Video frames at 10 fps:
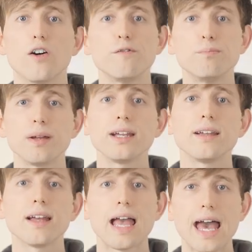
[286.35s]
of big
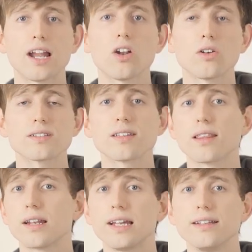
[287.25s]
analog
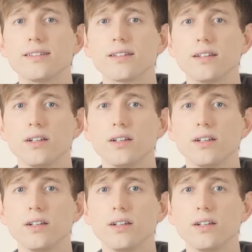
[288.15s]
synth leads,